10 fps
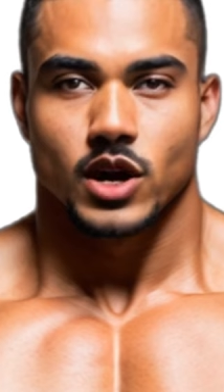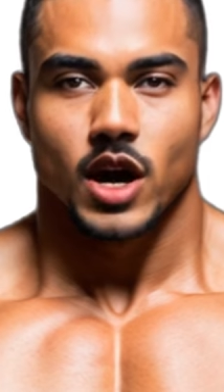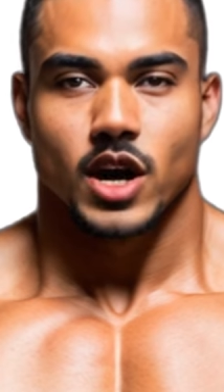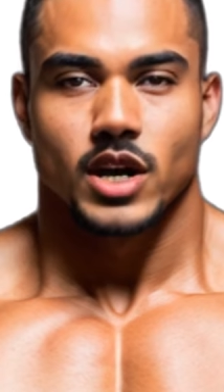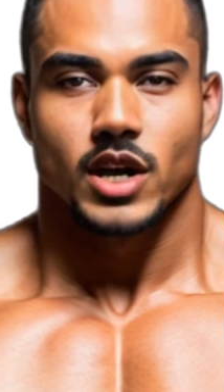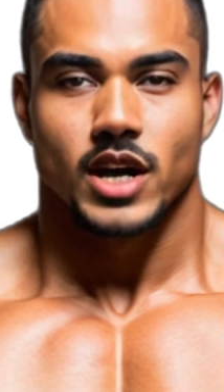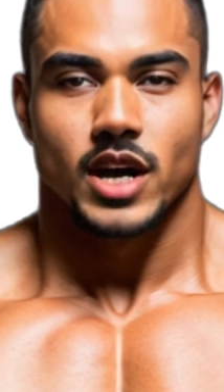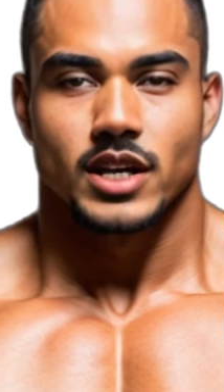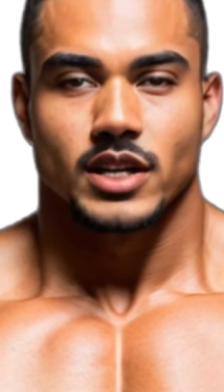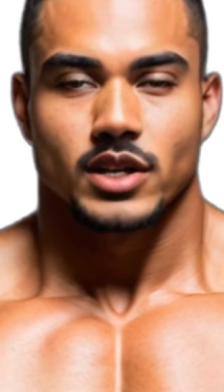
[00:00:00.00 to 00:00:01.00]
Ha ha ha
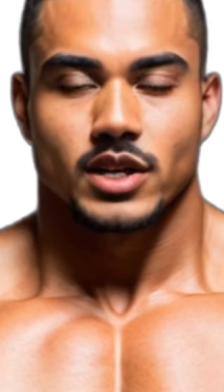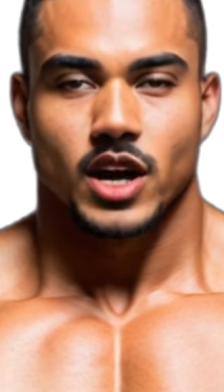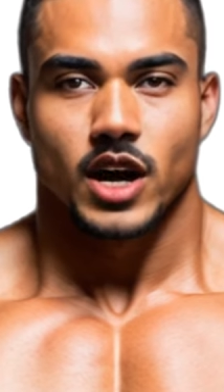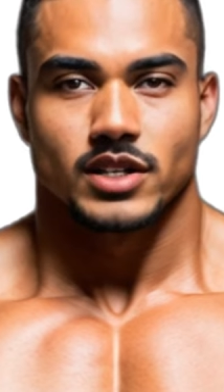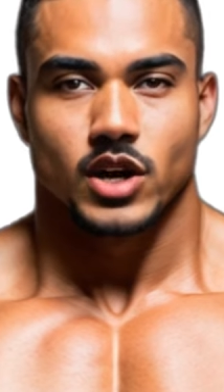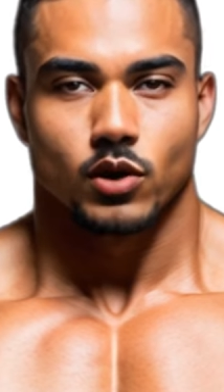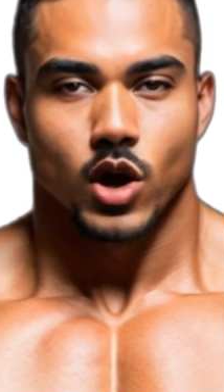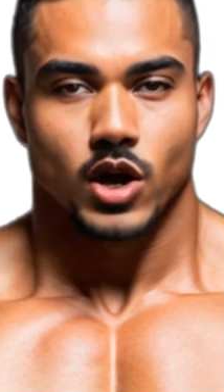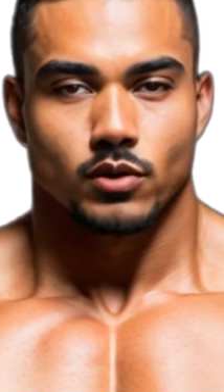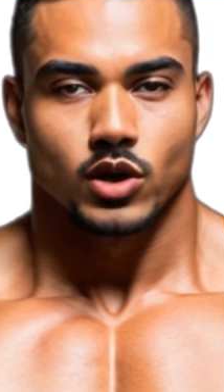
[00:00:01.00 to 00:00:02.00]
ha. I saw a
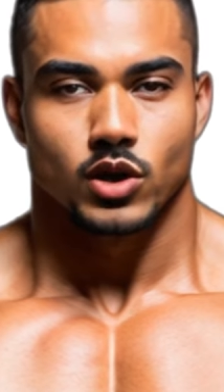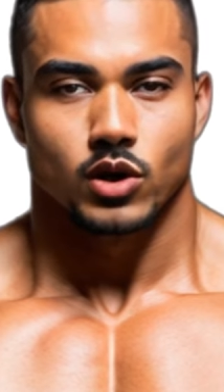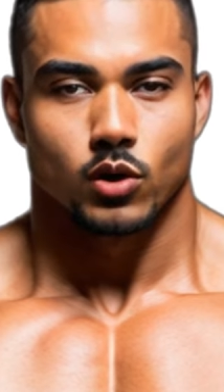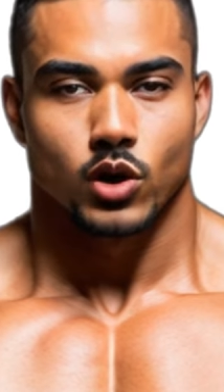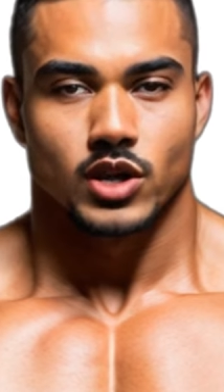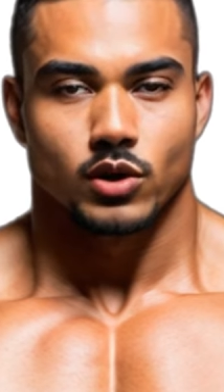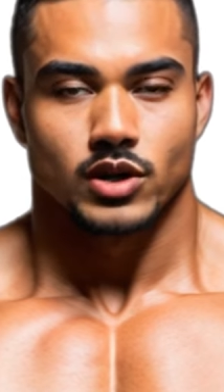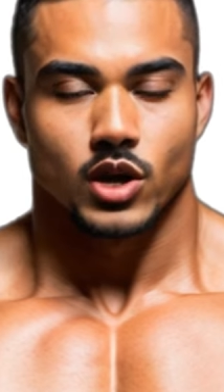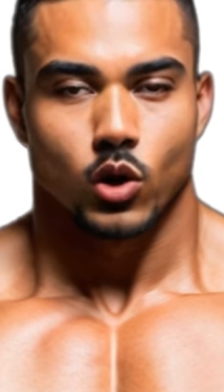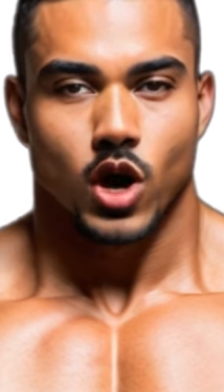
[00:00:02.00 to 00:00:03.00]
bodybuilder do push-ups
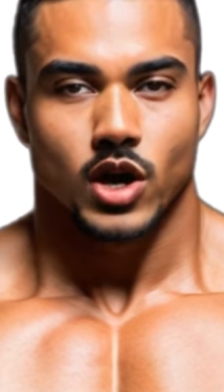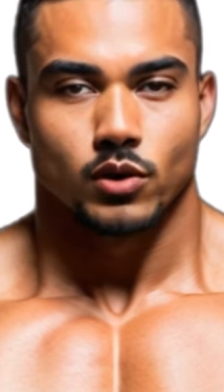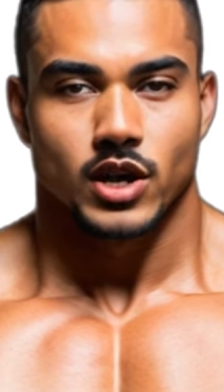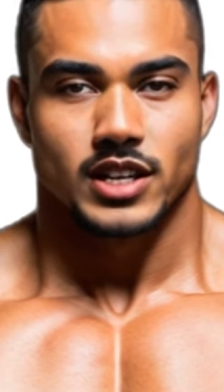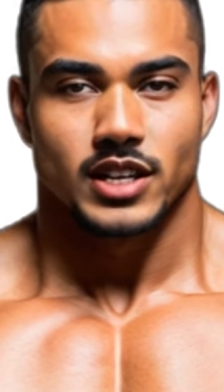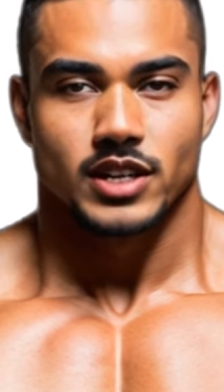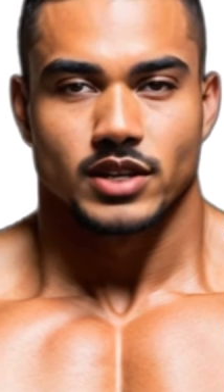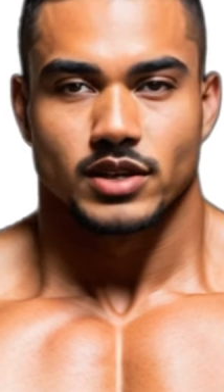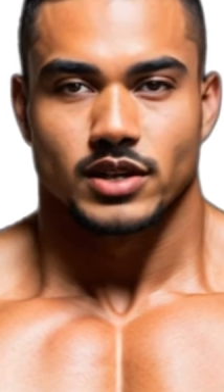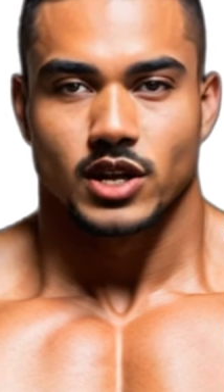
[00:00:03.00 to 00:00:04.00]
on a waterbed.
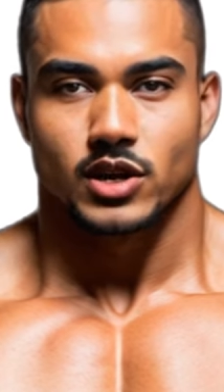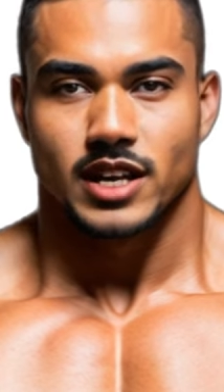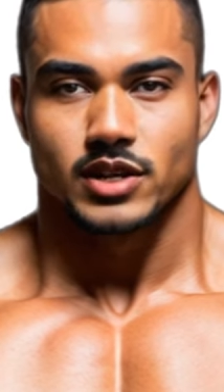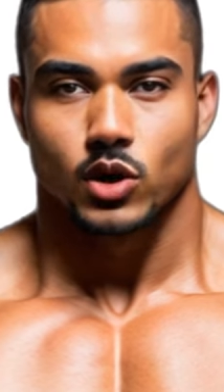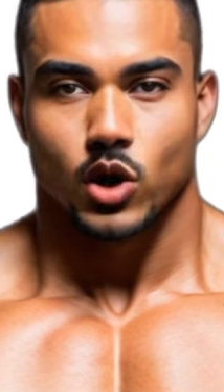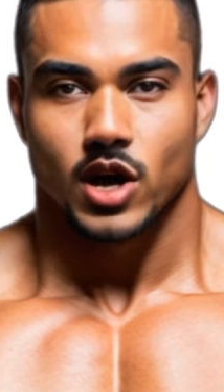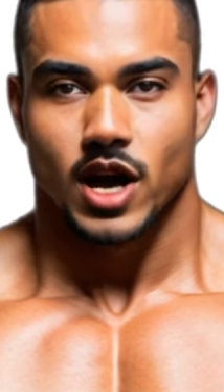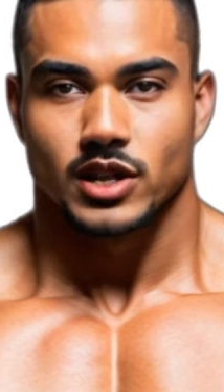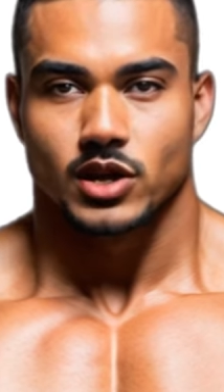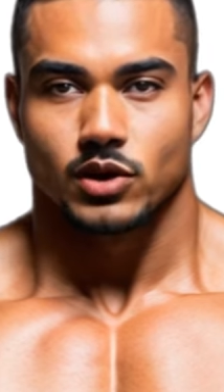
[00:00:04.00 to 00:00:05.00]
Now that's a
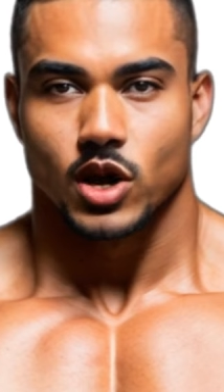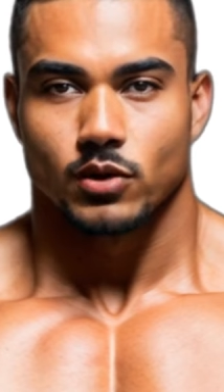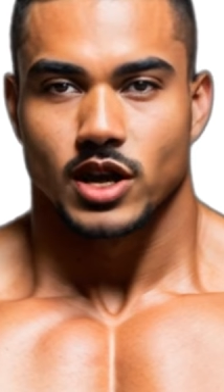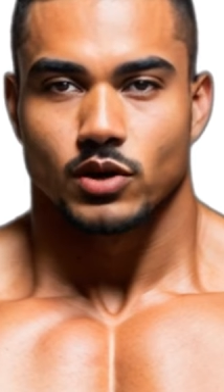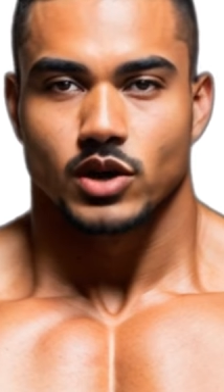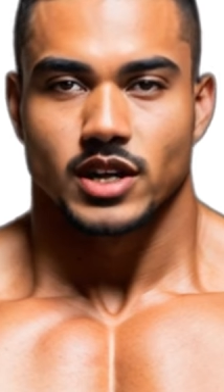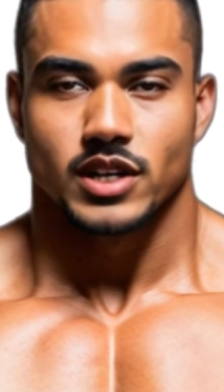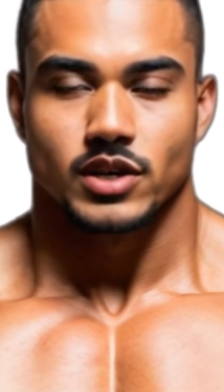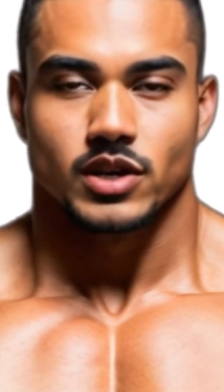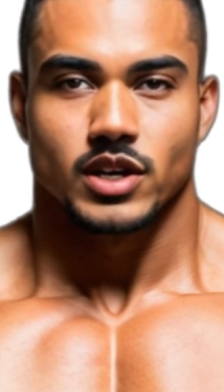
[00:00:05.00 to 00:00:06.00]
workout in rippling
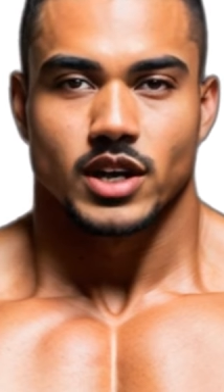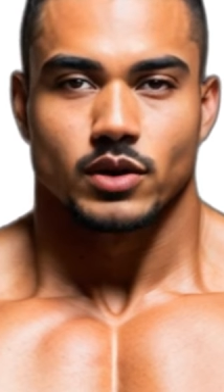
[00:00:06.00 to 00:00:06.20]
resistance.